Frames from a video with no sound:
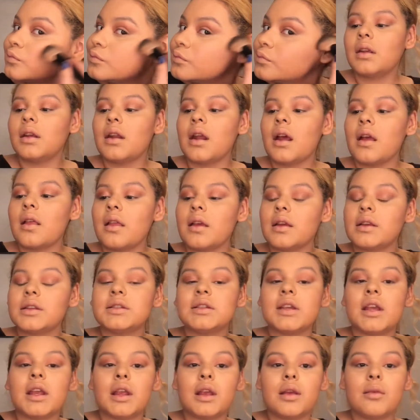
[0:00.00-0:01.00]
Then I
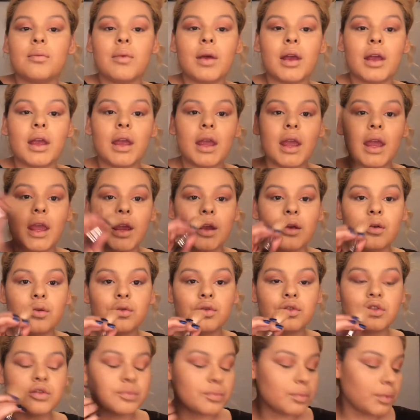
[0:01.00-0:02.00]
like taking my
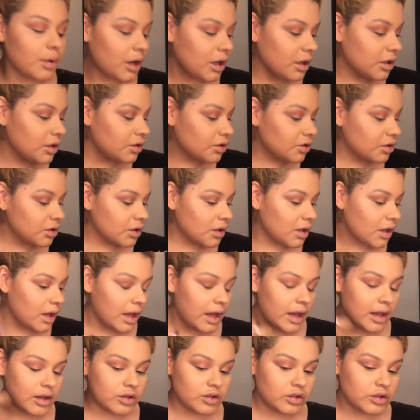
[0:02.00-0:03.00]
angled brush
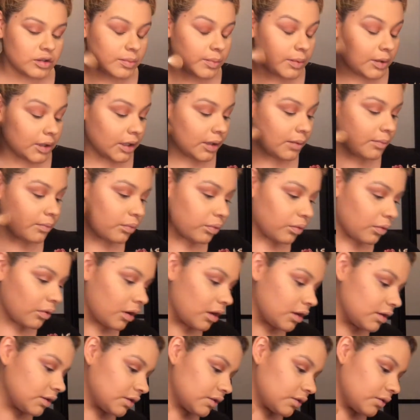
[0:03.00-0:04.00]
and just putting
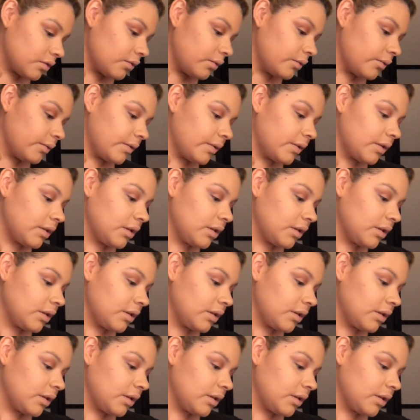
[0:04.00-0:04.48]
bronzer over